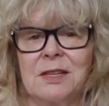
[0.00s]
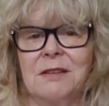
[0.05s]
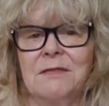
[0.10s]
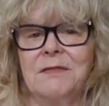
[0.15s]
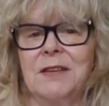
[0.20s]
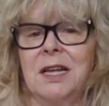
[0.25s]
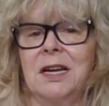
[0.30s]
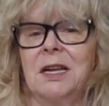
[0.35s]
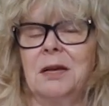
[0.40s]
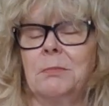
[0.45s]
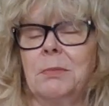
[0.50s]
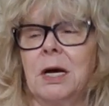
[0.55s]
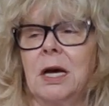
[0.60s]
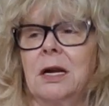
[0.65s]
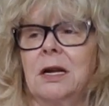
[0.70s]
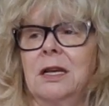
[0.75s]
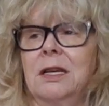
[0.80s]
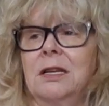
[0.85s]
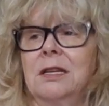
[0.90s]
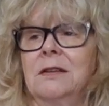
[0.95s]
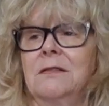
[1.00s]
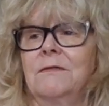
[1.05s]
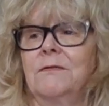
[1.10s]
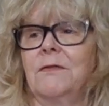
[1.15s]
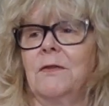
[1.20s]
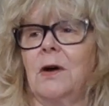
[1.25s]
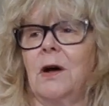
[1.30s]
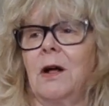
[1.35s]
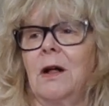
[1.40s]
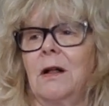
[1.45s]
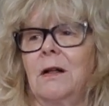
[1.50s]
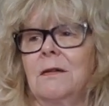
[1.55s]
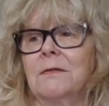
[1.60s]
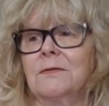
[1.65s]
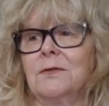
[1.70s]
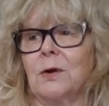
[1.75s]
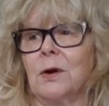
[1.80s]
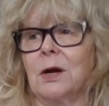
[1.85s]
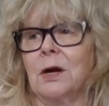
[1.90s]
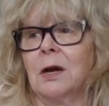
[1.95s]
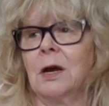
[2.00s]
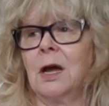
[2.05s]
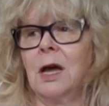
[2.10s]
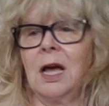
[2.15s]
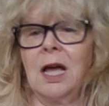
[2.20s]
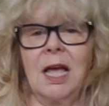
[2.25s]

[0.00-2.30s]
of anybody involved, or